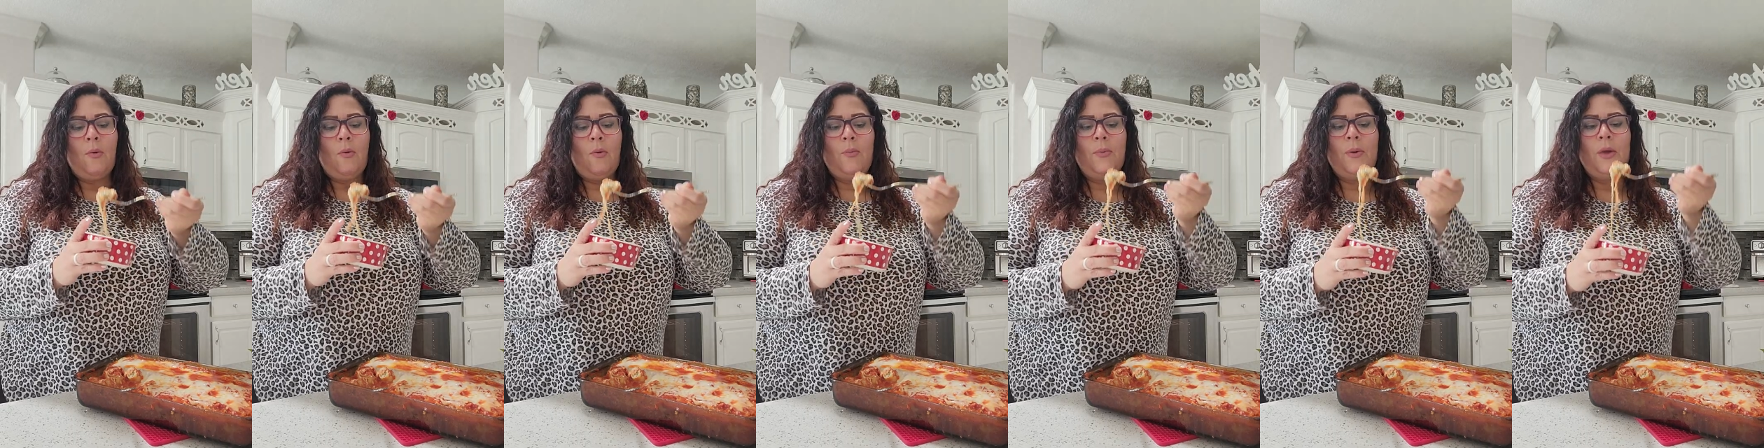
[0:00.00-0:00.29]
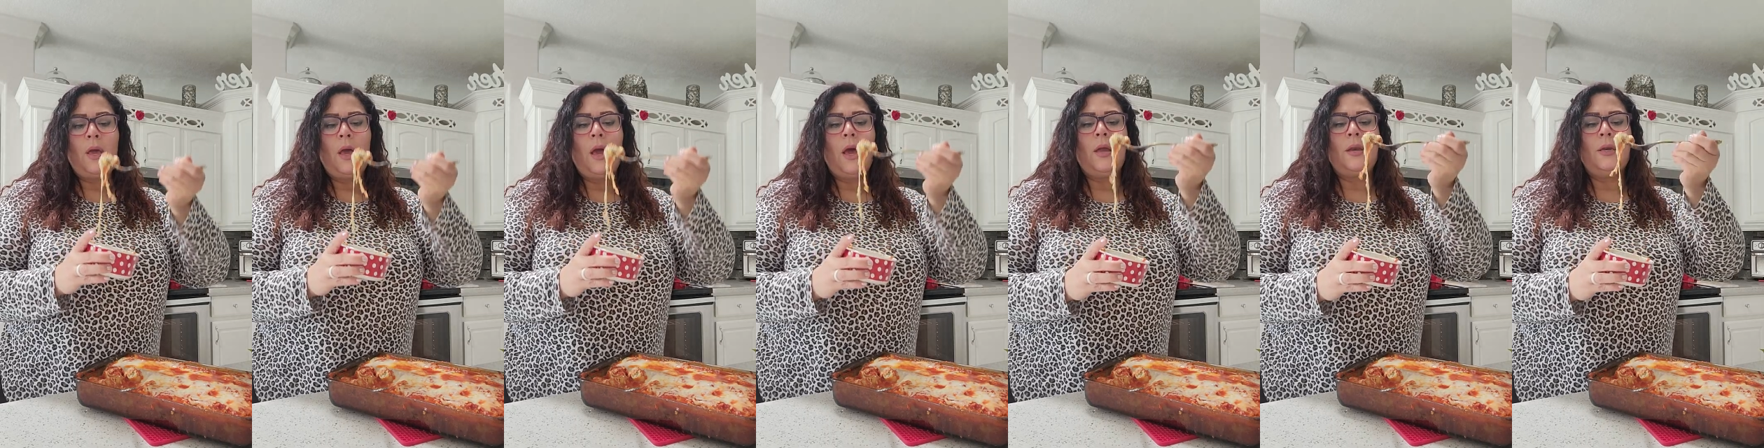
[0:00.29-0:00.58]
will
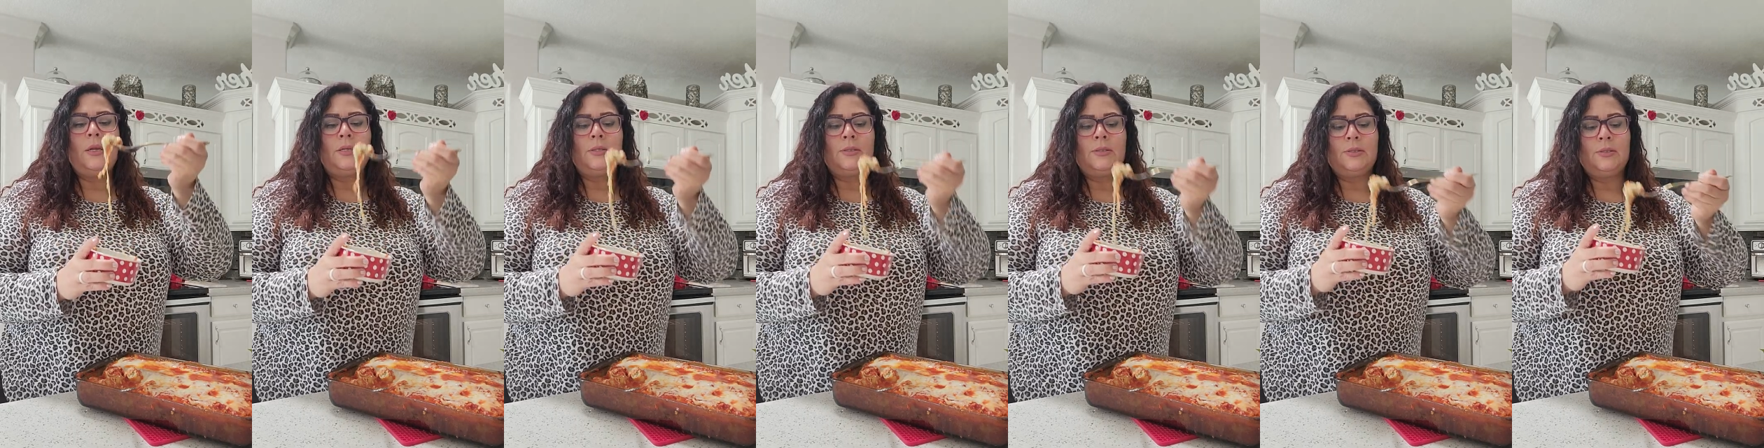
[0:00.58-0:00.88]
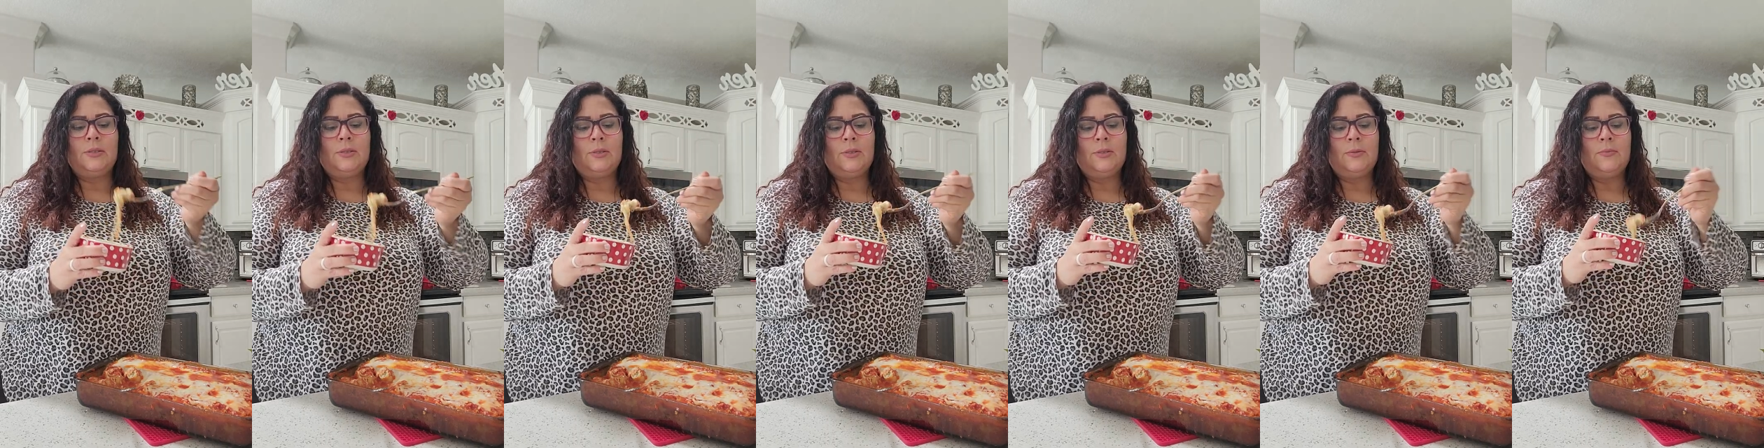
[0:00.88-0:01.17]
be
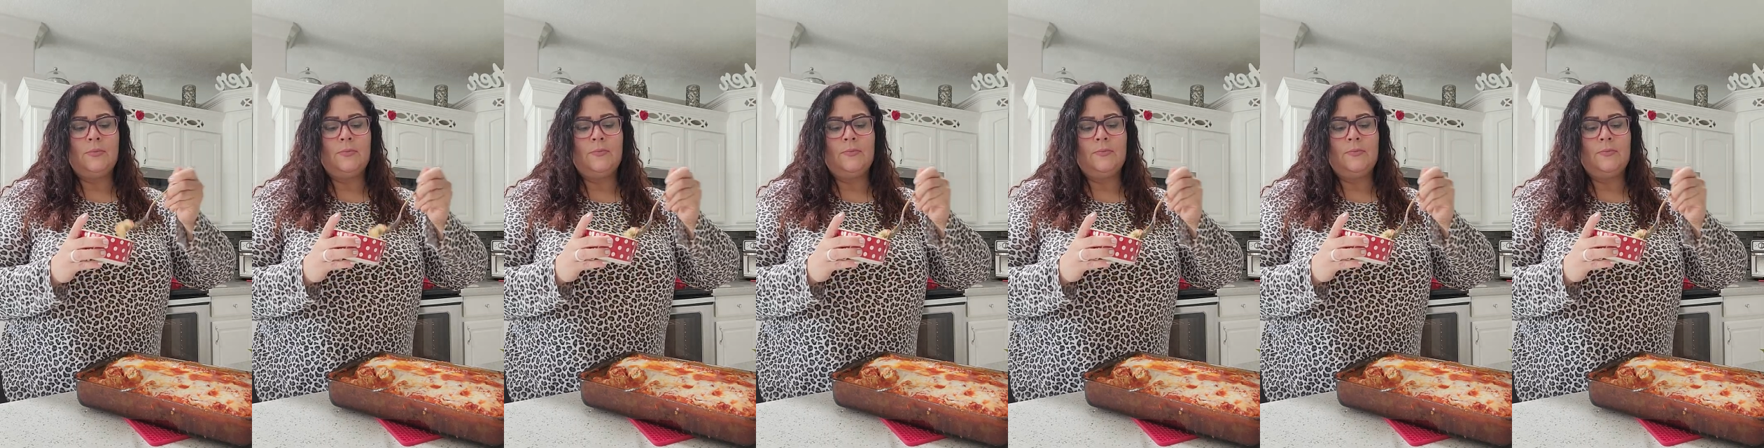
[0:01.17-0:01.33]
honest.